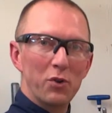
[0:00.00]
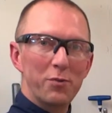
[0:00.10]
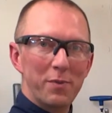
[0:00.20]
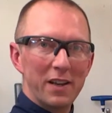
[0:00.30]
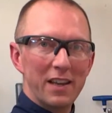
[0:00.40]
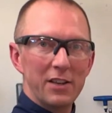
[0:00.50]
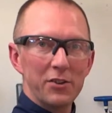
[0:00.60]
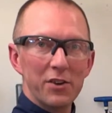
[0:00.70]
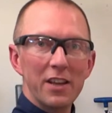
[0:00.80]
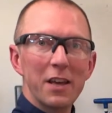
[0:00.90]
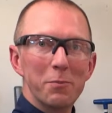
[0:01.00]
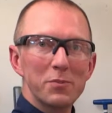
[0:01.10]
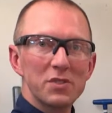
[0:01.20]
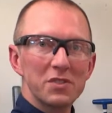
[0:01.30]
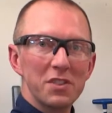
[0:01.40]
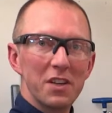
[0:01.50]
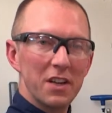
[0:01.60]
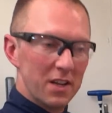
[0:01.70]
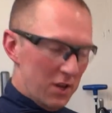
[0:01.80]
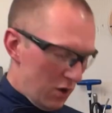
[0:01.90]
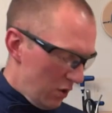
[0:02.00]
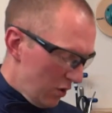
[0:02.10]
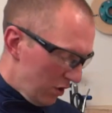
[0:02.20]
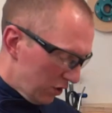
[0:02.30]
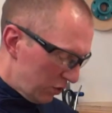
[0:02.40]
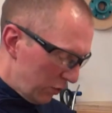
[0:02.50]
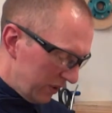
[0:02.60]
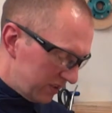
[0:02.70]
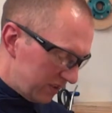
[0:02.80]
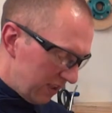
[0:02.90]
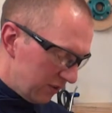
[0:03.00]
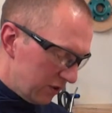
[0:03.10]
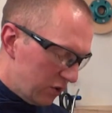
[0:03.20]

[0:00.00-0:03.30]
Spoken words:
movement in your hips, twisting